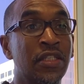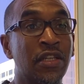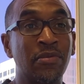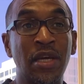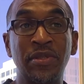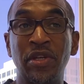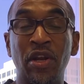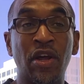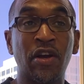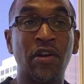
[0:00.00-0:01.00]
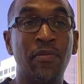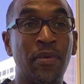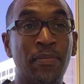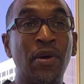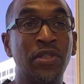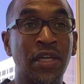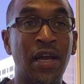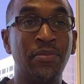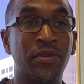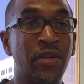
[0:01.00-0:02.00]
sometimes a little longer, but most
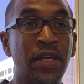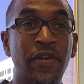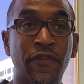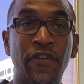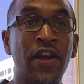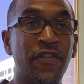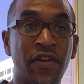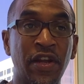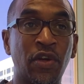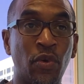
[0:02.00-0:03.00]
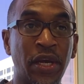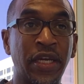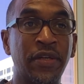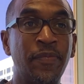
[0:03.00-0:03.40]
times very, very quick.